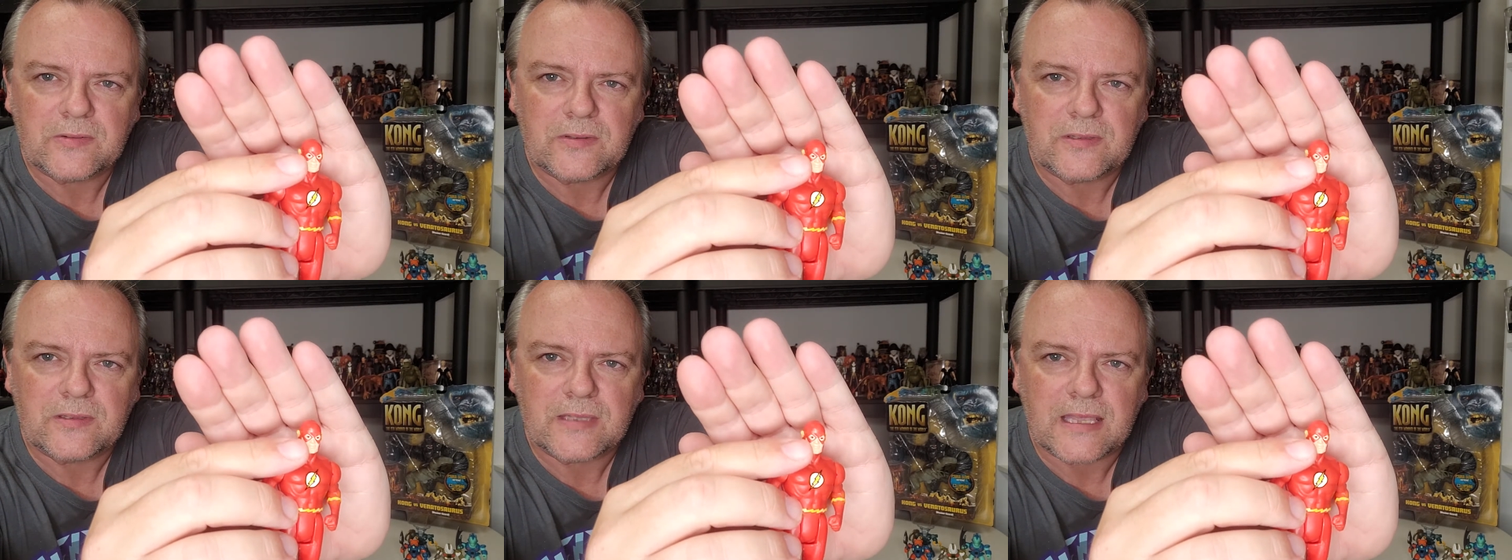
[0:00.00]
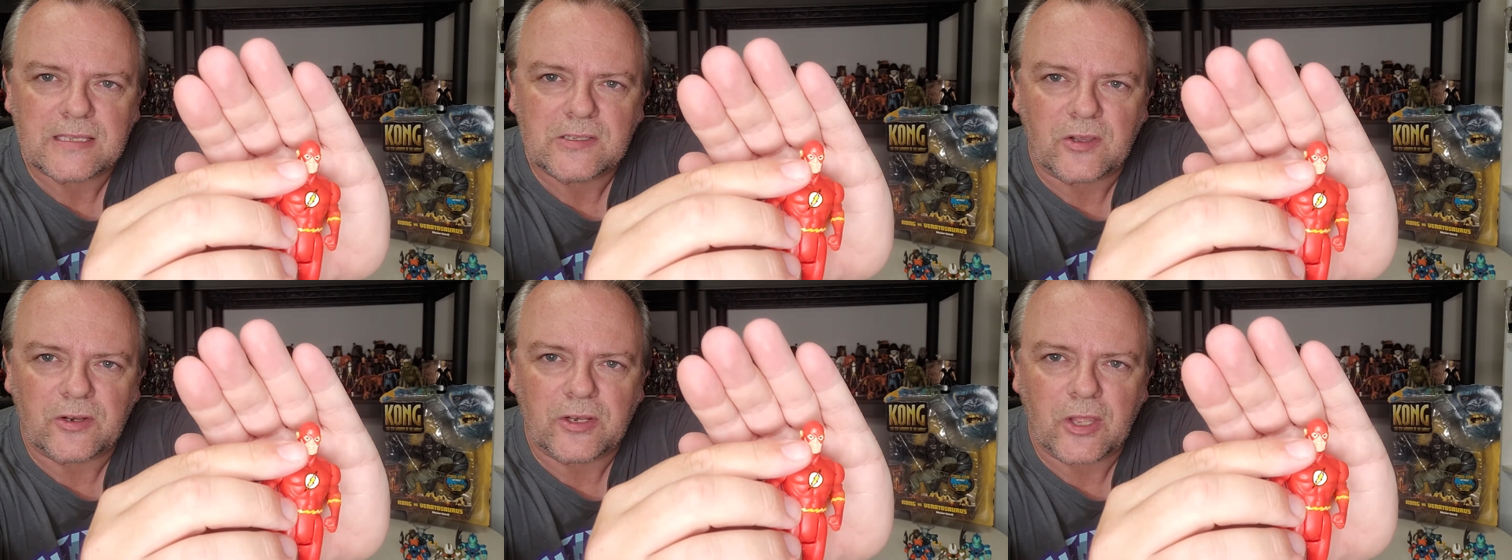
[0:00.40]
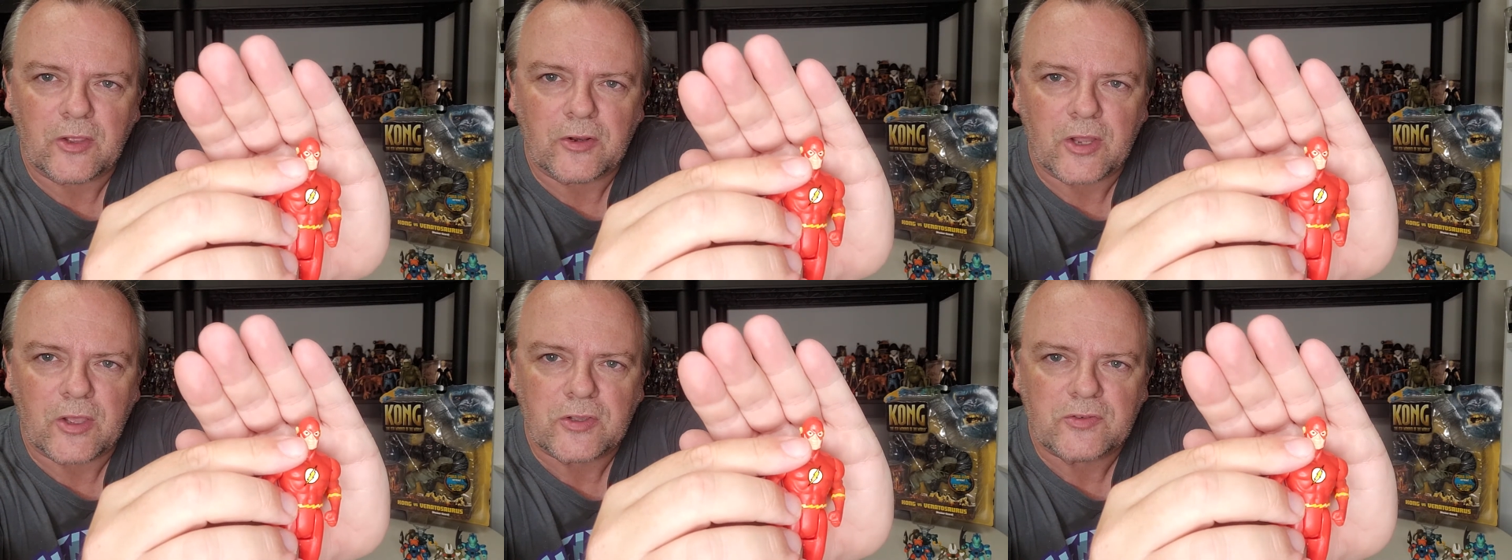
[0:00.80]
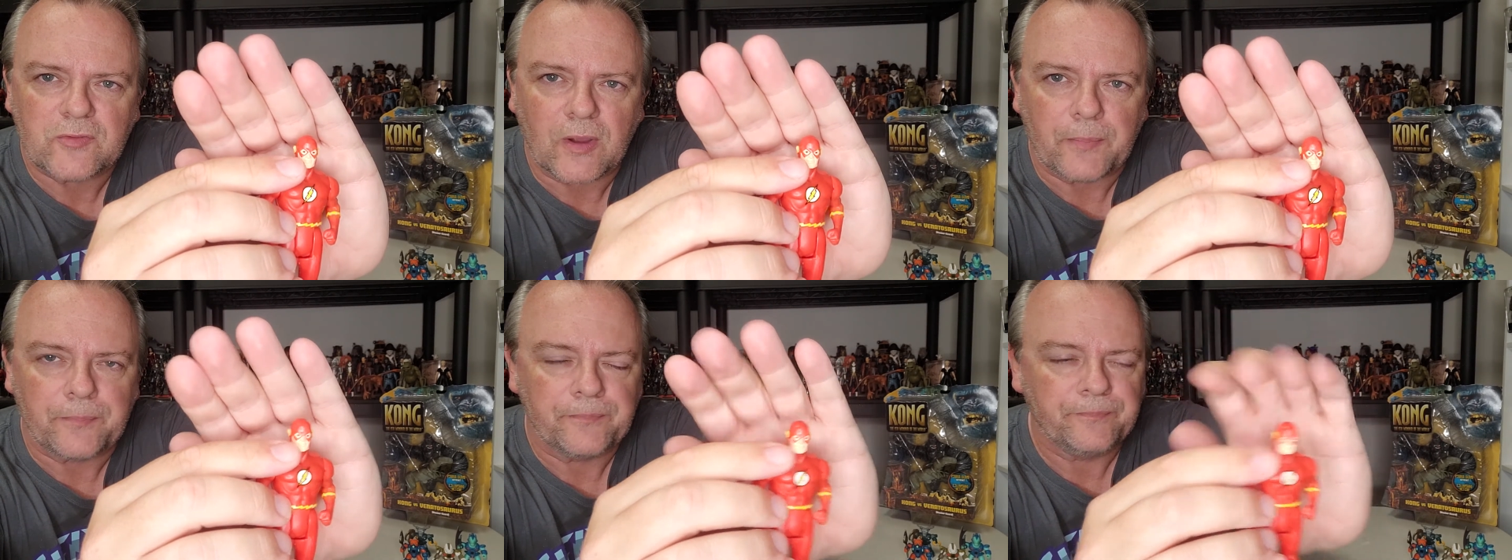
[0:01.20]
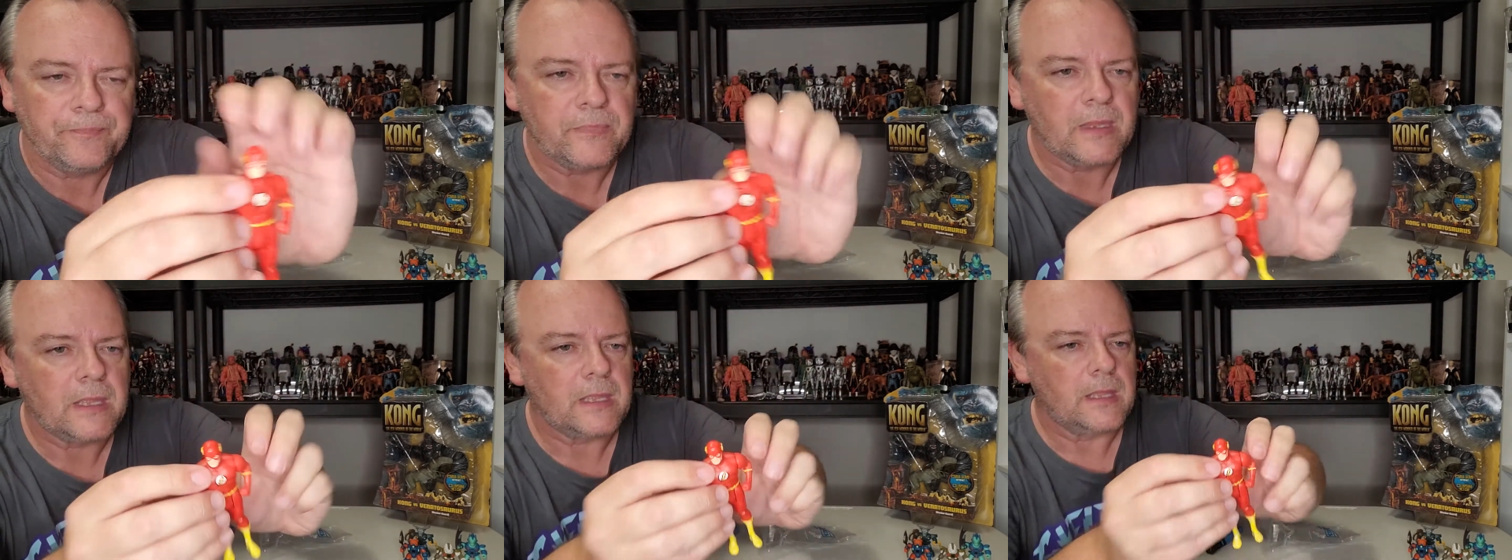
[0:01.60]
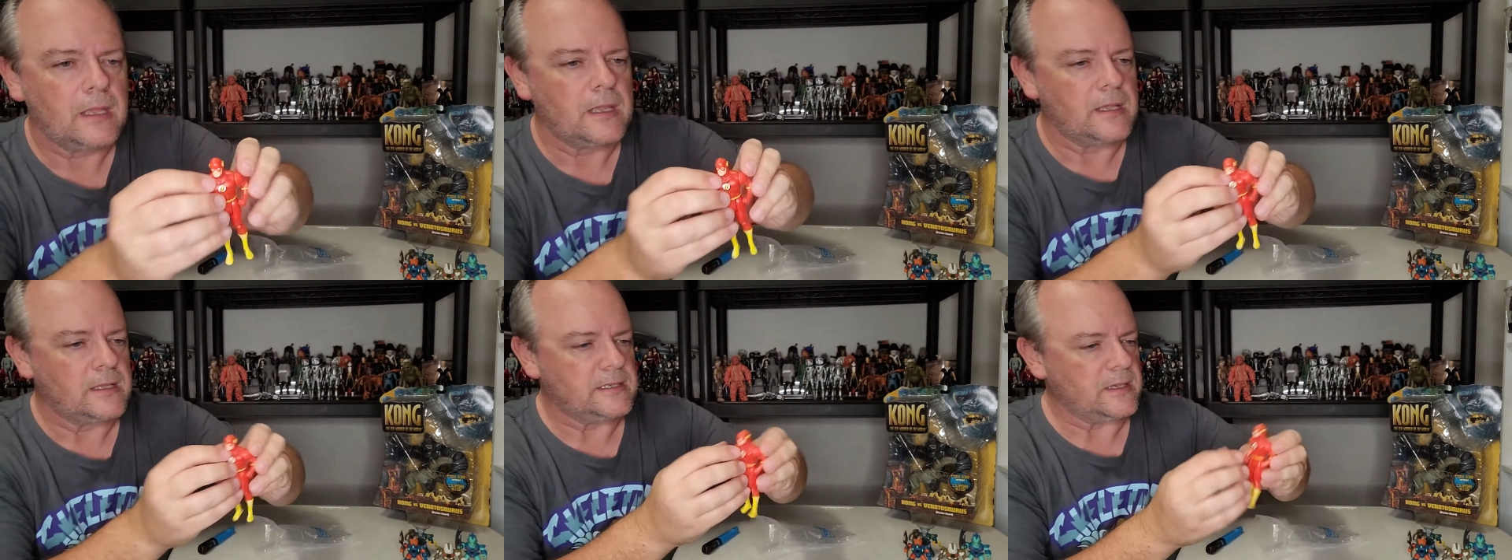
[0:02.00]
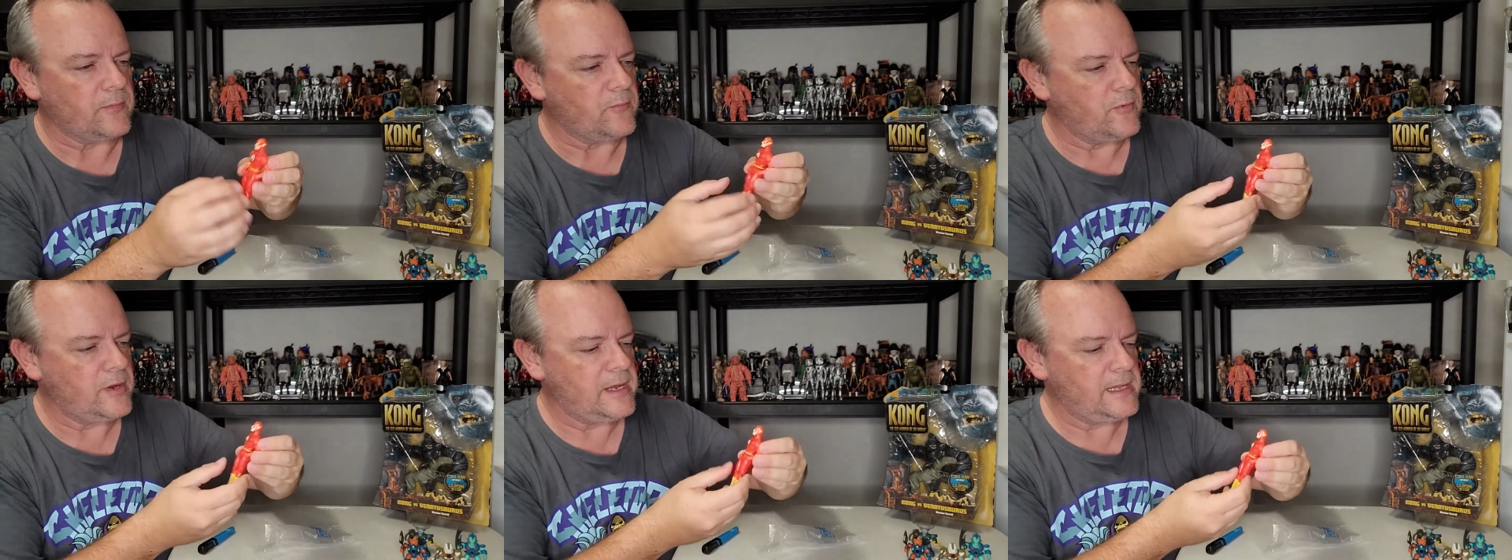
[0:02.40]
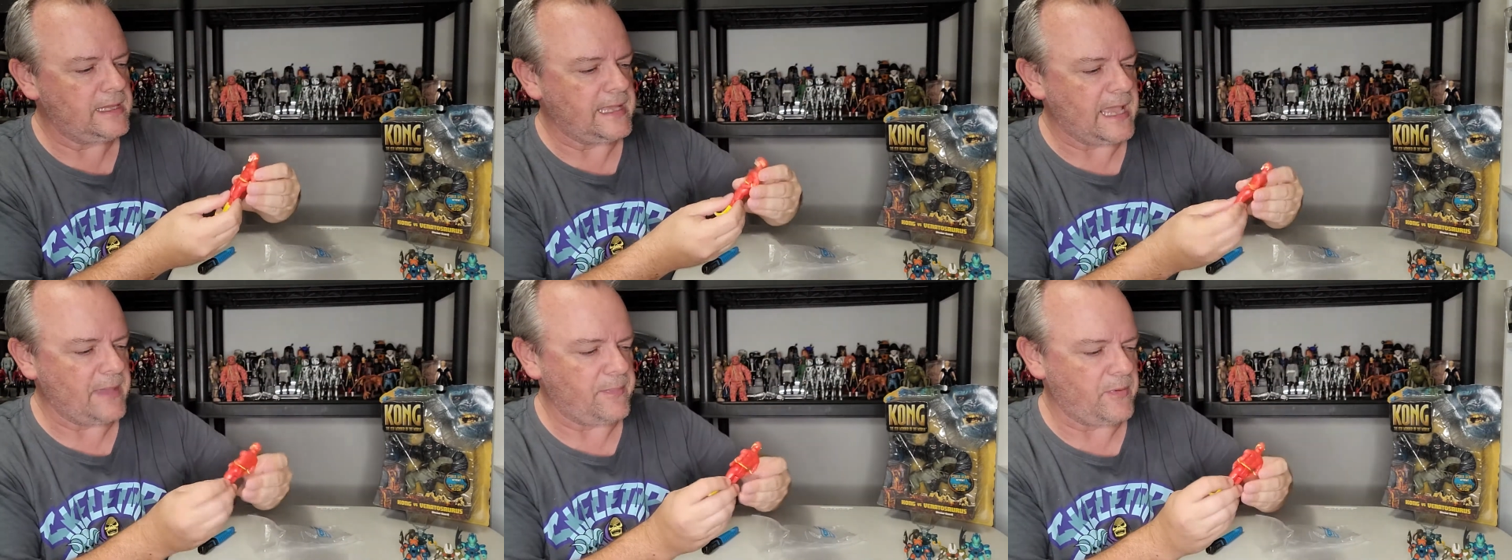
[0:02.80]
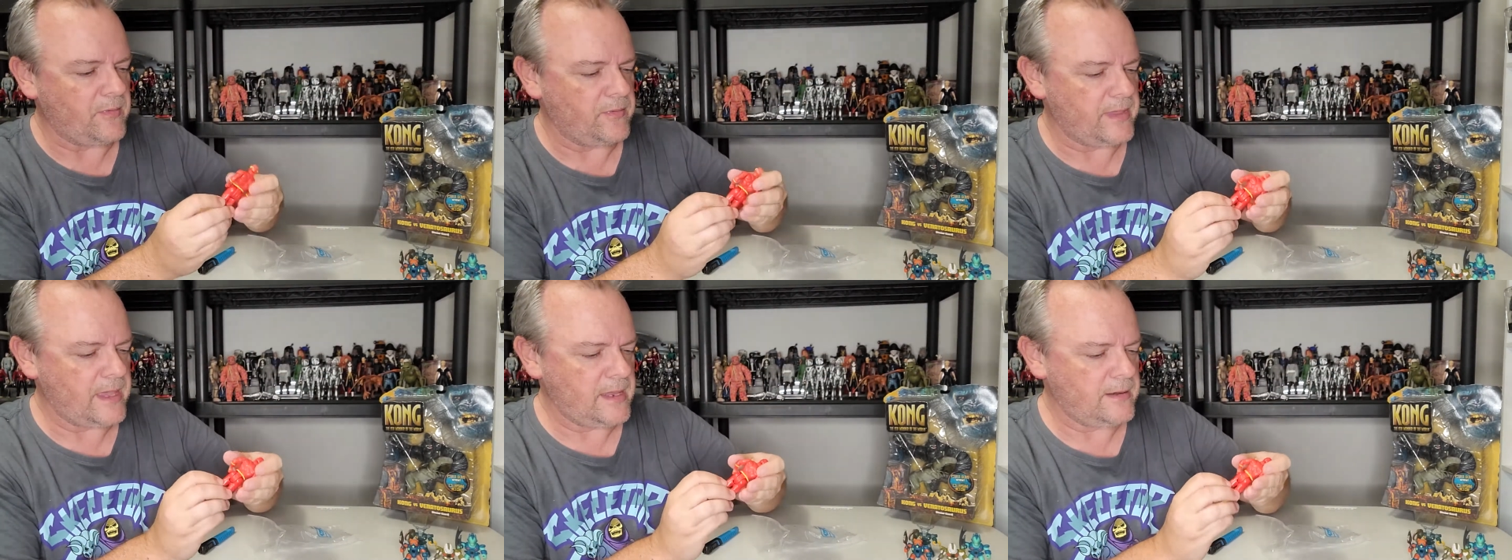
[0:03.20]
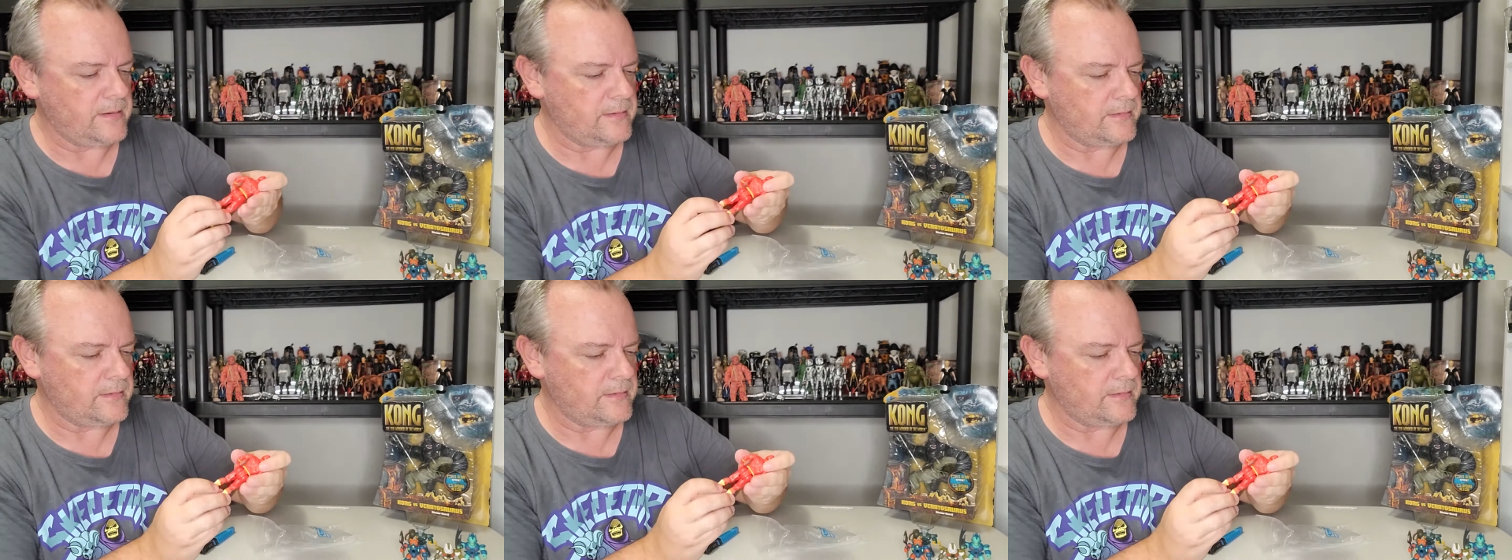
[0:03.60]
one has got no nose rub. So I'm really happy with that.